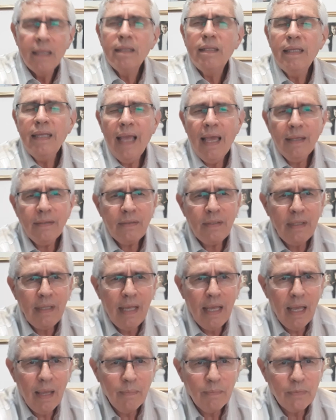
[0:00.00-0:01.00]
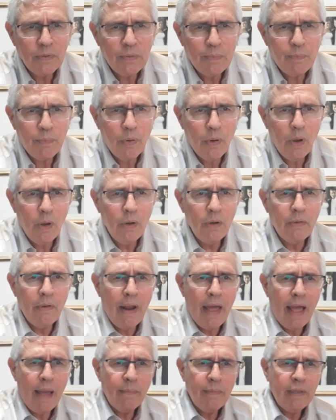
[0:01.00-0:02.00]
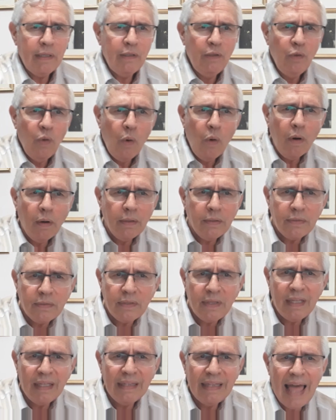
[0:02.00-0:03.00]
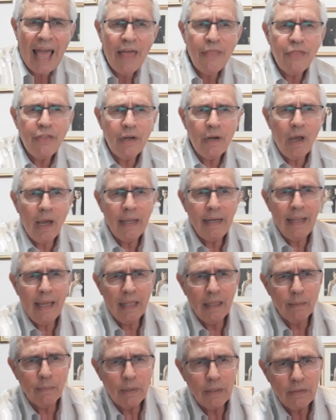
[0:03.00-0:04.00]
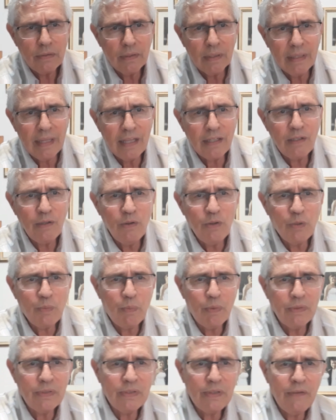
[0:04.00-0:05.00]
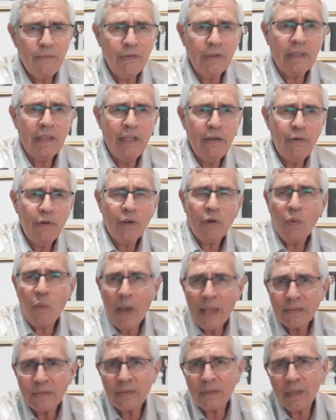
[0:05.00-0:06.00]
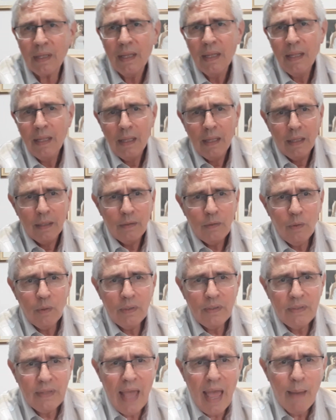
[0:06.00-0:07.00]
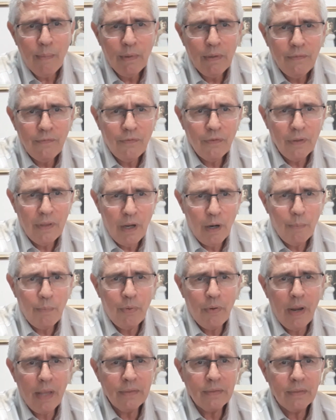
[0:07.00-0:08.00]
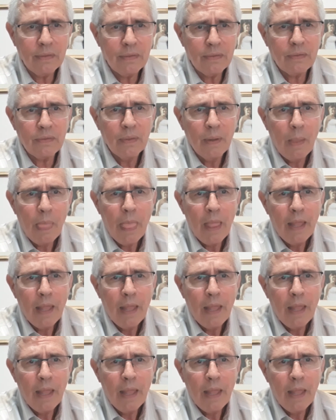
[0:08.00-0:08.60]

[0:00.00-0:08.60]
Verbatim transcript: the SEM's program ignores the lanthanide elements unless you specifically request to examine for their presence.